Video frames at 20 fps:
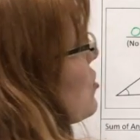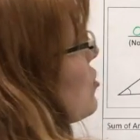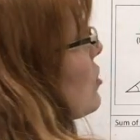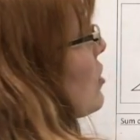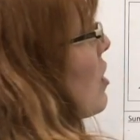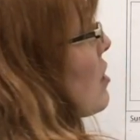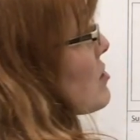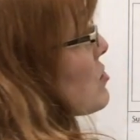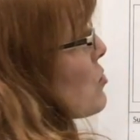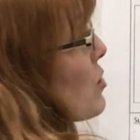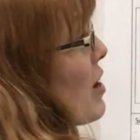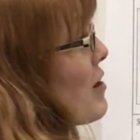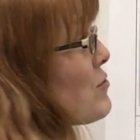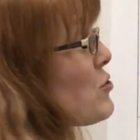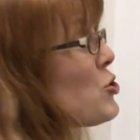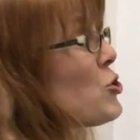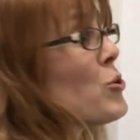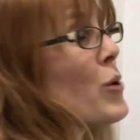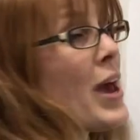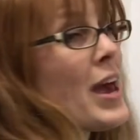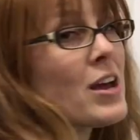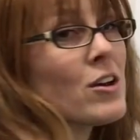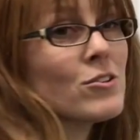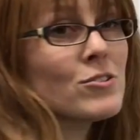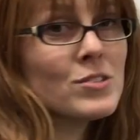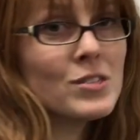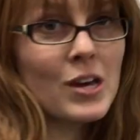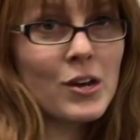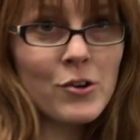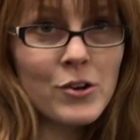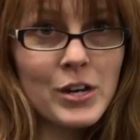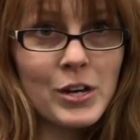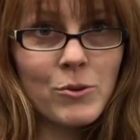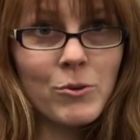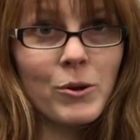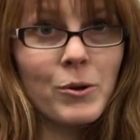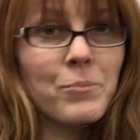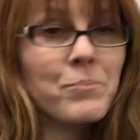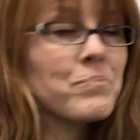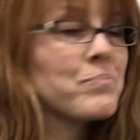you'll also have two angles that are
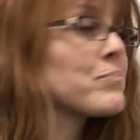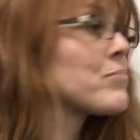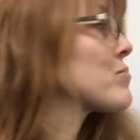equal.